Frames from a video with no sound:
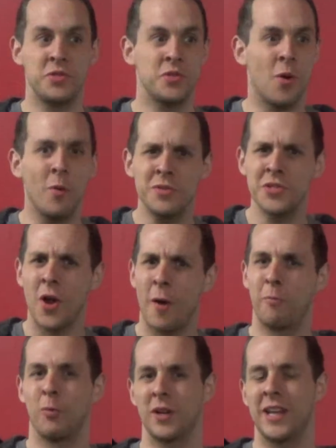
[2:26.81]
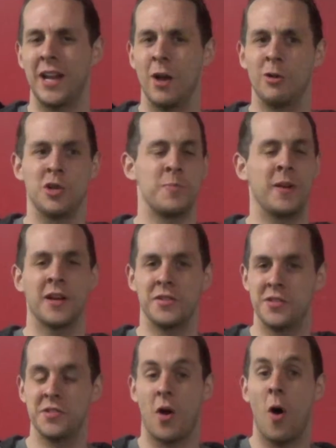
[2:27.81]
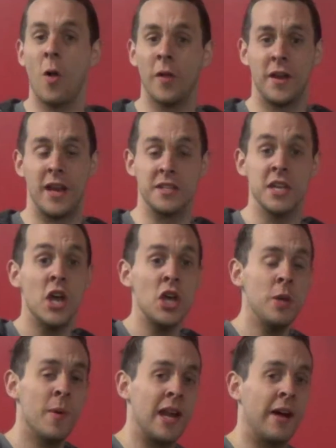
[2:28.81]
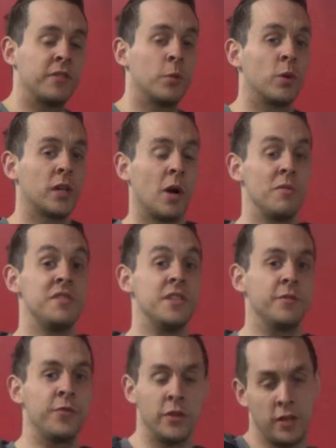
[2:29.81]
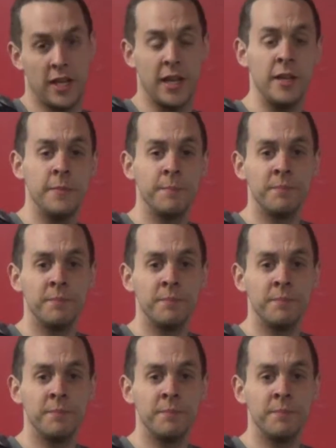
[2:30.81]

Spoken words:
Don't stop working out just because it's the holidays. You might have to work out differently.